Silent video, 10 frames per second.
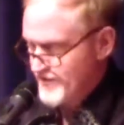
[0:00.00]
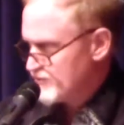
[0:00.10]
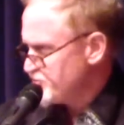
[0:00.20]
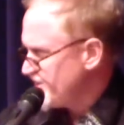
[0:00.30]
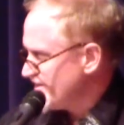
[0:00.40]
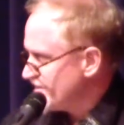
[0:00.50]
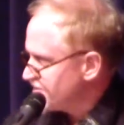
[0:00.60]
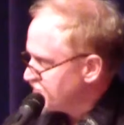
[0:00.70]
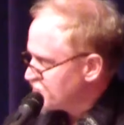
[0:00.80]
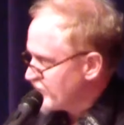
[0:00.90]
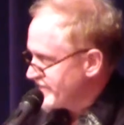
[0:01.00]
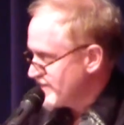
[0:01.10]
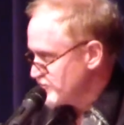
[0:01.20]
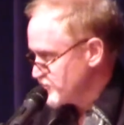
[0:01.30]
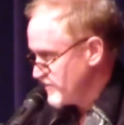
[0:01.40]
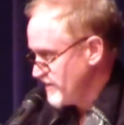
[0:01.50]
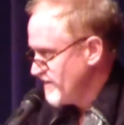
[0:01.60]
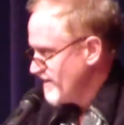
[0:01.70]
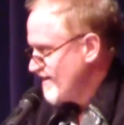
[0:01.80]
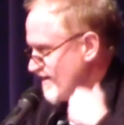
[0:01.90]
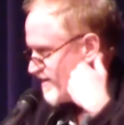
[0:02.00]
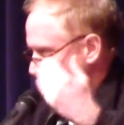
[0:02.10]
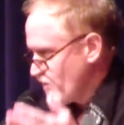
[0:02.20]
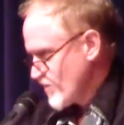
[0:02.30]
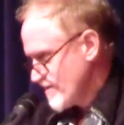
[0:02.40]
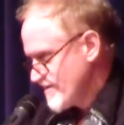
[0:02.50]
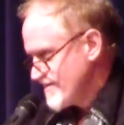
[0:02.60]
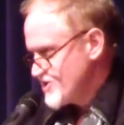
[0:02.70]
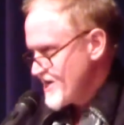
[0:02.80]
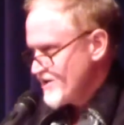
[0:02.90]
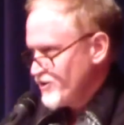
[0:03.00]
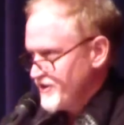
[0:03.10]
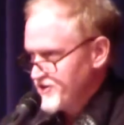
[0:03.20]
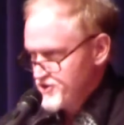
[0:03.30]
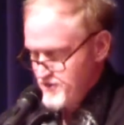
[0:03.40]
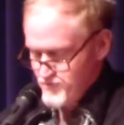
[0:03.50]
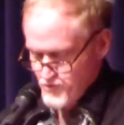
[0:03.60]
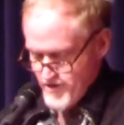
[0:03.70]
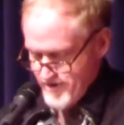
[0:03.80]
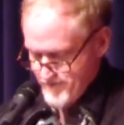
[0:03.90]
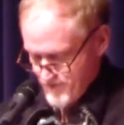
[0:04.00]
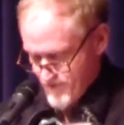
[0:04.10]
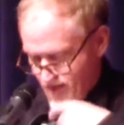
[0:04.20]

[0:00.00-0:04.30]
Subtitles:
That was me, not James Wright. That was me channeling James Wright.